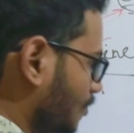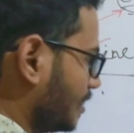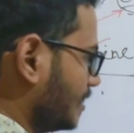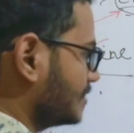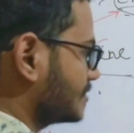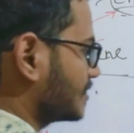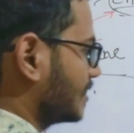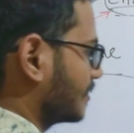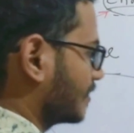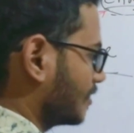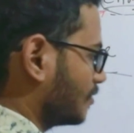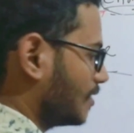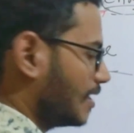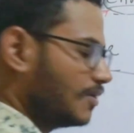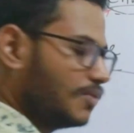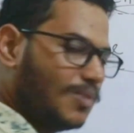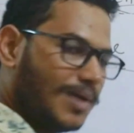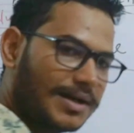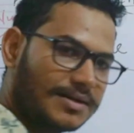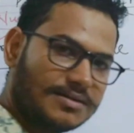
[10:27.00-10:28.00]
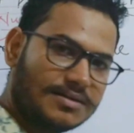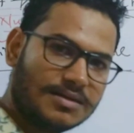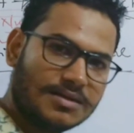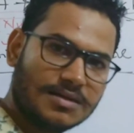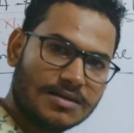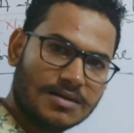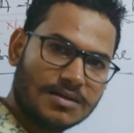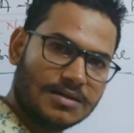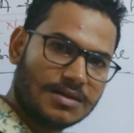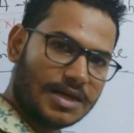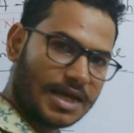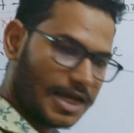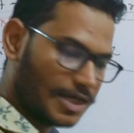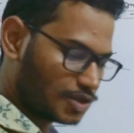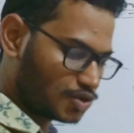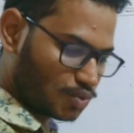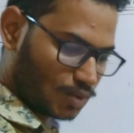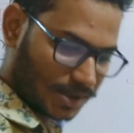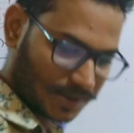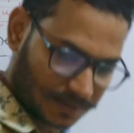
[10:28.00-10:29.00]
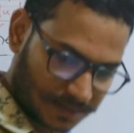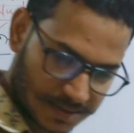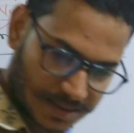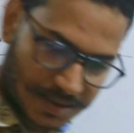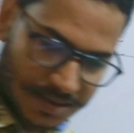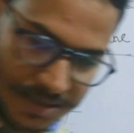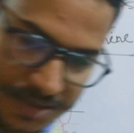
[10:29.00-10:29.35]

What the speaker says: proteins and 1 H1.